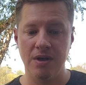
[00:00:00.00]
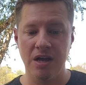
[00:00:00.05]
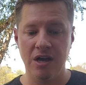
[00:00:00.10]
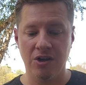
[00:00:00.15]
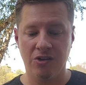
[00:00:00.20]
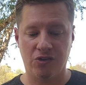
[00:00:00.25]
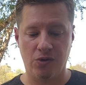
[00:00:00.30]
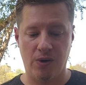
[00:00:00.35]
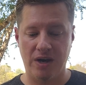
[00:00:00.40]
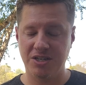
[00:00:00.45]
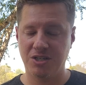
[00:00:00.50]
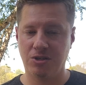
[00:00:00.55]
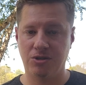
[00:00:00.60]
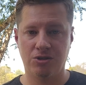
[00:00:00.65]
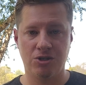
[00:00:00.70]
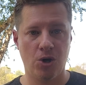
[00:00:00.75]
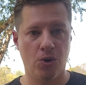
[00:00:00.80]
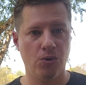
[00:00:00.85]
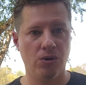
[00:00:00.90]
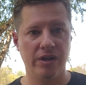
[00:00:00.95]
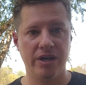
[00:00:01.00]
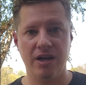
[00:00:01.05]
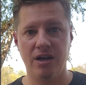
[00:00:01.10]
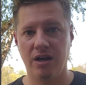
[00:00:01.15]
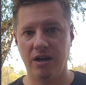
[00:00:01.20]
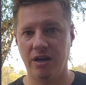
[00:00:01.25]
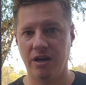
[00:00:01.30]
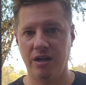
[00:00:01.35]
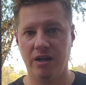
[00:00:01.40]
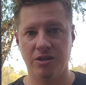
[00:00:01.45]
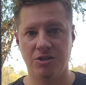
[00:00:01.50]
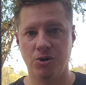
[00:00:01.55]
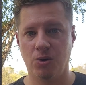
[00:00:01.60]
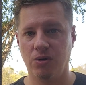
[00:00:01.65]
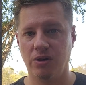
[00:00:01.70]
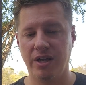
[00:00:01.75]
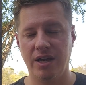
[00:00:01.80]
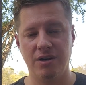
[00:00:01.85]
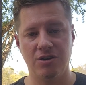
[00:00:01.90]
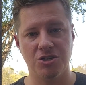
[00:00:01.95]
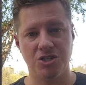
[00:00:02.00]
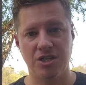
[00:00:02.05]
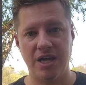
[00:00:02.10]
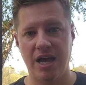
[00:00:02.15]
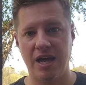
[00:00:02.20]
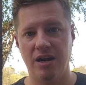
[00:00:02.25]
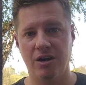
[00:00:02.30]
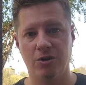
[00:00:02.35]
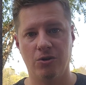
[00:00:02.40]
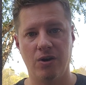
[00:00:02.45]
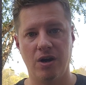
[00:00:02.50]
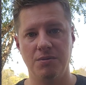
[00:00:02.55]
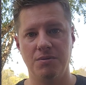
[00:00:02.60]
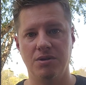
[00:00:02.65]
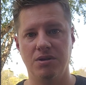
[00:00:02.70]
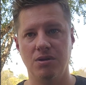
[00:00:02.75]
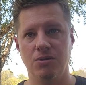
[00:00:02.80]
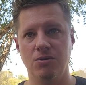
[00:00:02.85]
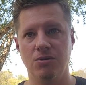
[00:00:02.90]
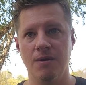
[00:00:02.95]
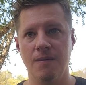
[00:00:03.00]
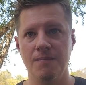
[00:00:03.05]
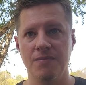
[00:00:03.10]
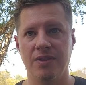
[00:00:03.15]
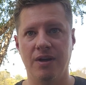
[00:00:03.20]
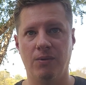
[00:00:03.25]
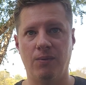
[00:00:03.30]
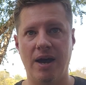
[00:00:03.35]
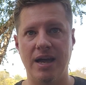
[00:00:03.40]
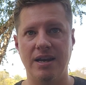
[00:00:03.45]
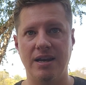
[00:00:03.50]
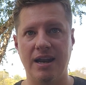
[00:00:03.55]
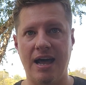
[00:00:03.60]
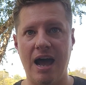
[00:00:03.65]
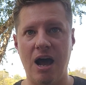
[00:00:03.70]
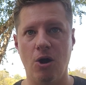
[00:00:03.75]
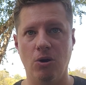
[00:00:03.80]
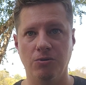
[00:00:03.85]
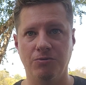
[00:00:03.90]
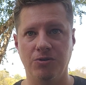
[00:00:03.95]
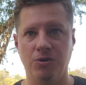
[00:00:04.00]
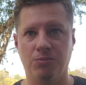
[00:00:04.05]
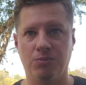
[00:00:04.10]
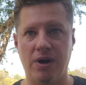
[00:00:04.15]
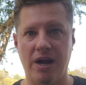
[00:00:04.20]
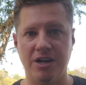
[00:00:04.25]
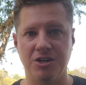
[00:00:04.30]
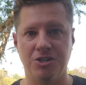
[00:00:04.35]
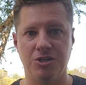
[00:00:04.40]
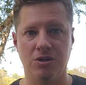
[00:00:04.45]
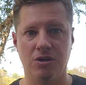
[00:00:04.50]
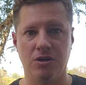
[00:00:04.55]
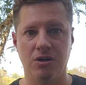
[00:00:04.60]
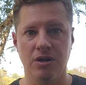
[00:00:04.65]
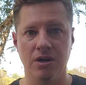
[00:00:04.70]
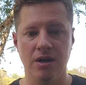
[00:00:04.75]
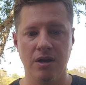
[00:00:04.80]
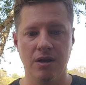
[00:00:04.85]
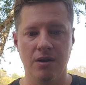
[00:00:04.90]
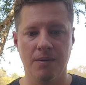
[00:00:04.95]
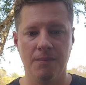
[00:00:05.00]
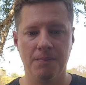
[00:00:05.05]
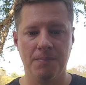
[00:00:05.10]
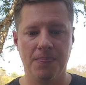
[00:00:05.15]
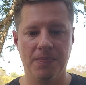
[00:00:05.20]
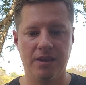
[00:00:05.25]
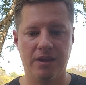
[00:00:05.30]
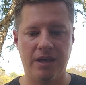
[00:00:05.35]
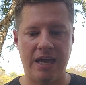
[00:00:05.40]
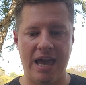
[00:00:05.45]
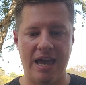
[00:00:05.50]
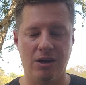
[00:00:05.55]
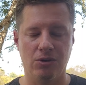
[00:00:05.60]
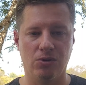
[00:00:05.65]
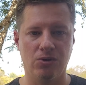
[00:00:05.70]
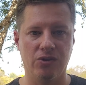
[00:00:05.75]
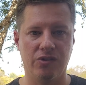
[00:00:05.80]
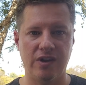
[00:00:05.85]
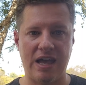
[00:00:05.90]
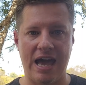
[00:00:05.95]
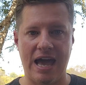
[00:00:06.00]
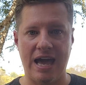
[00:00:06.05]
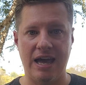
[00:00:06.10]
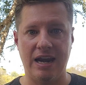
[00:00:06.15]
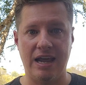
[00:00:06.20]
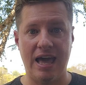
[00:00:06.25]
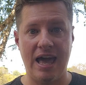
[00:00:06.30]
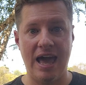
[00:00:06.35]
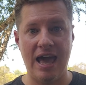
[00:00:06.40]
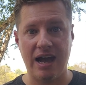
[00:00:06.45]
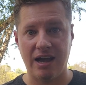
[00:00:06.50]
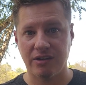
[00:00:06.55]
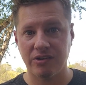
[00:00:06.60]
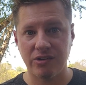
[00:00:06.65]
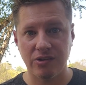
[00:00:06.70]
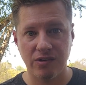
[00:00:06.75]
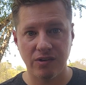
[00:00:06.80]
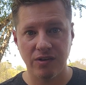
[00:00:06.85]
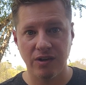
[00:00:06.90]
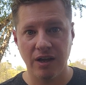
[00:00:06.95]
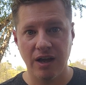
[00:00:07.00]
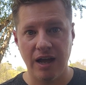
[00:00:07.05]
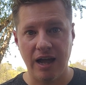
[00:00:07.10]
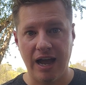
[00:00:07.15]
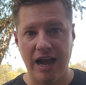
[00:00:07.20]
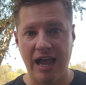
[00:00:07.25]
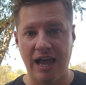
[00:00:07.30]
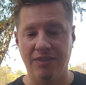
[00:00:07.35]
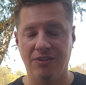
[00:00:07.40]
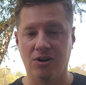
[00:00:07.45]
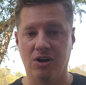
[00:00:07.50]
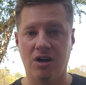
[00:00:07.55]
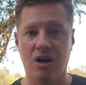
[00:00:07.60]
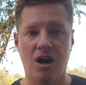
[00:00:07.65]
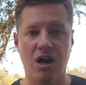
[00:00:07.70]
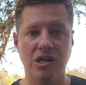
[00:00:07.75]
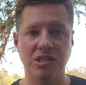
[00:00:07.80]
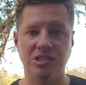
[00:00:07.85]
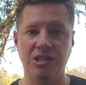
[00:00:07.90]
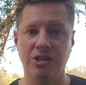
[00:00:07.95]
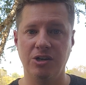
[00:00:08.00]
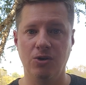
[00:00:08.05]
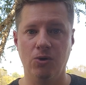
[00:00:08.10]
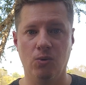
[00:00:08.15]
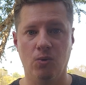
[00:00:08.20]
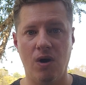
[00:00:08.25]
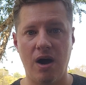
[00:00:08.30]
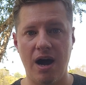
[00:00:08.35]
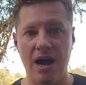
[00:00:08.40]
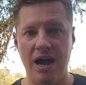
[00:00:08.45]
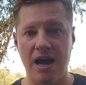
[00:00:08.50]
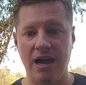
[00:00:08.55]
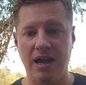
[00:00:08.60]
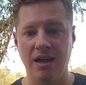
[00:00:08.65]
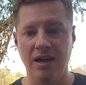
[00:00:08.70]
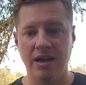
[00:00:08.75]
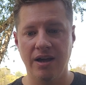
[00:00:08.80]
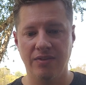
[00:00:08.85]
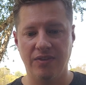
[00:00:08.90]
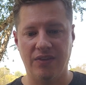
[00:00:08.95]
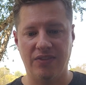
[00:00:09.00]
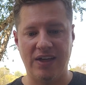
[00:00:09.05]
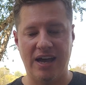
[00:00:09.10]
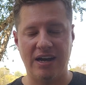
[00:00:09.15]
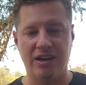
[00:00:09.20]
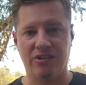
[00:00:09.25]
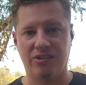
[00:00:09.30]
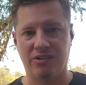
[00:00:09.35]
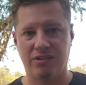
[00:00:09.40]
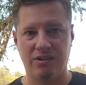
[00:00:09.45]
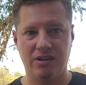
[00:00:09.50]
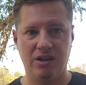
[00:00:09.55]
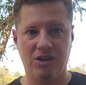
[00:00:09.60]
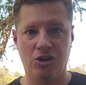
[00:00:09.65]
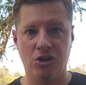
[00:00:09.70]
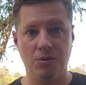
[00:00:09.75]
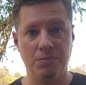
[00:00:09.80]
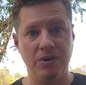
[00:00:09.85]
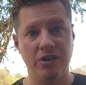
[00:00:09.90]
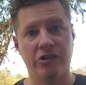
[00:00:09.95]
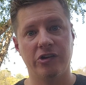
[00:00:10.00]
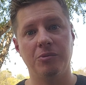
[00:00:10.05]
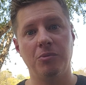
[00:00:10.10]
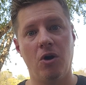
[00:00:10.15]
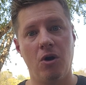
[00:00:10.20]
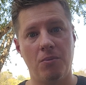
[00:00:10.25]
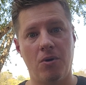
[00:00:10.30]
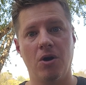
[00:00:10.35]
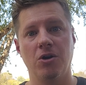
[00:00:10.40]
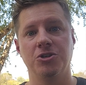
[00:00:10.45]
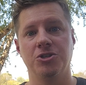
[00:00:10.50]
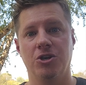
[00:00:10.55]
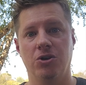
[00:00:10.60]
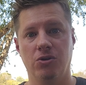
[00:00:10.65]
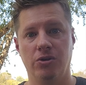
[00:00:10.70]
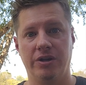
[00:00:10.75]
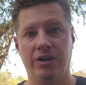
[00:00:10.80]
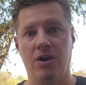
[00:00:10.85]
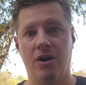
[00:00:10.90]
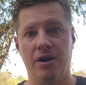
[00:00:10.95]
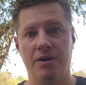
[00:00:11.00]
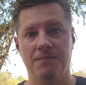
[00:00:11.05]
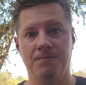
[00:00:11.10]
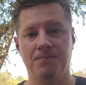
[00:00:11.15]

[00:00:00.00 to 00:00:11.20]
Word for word: So I totally, I uh, totally understand and agree with you that right now, if you price your candles at X and they're costing you Y, that that is could be a small margin early on.